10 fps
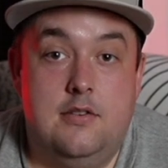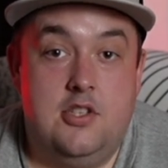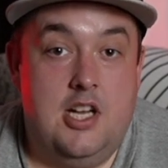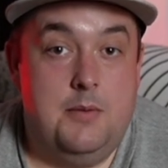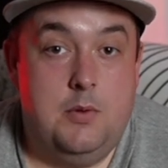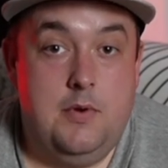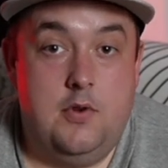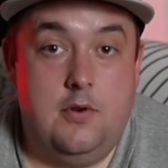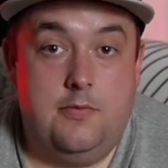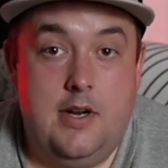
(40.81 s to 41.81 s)
share me with
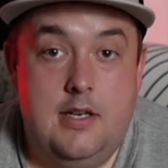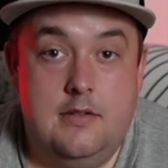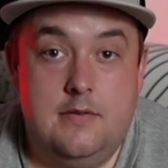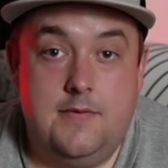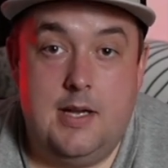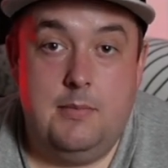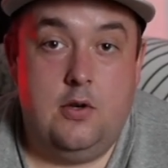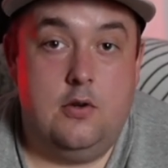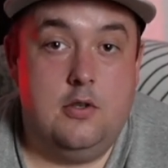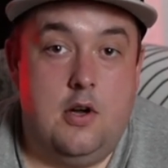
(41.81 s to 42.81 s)
your friends, family,
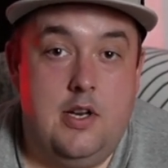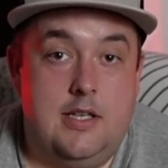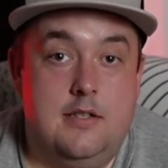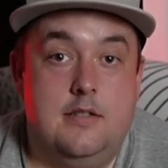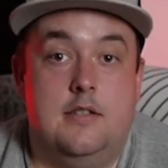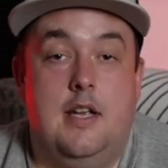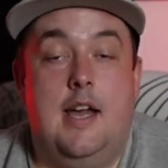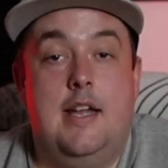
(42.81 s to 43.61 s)
or colleagues.